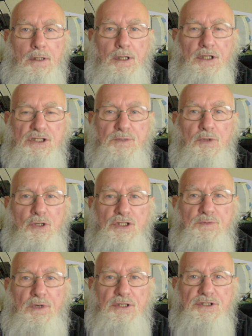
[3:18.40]
It's about
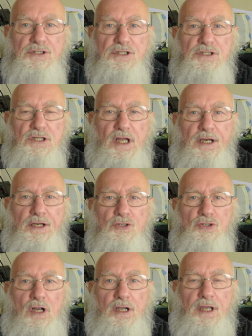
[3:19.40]
as much as a
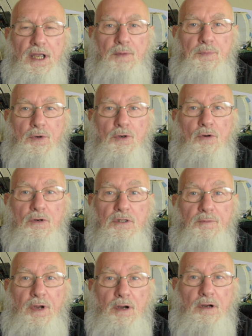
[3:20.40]
slide-in truck camper in North
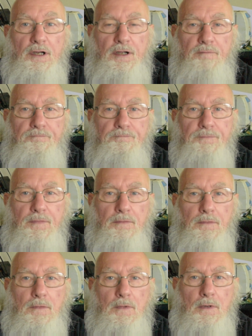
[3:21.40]
America.
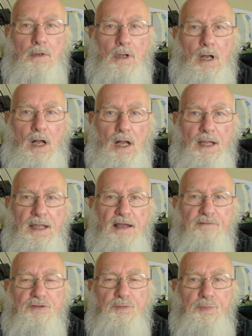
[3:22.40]
I
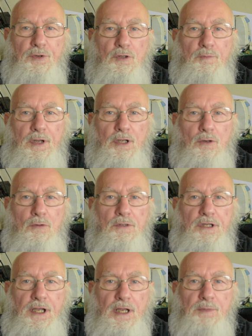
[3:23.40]
have to build my
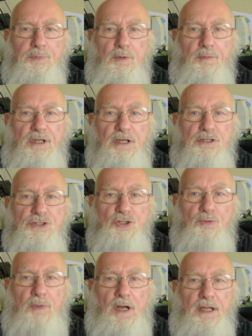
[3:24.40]
own camper because
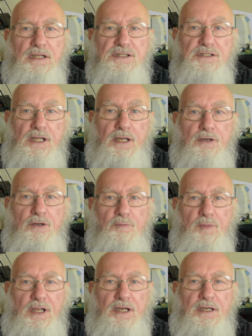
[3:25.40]
you buy a
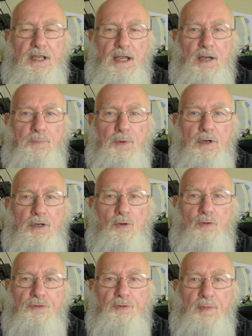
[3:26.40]
standard-made camper in
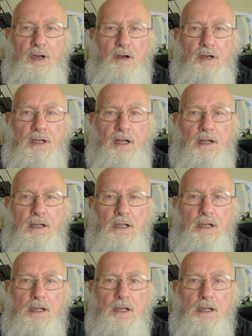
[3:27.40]
North America,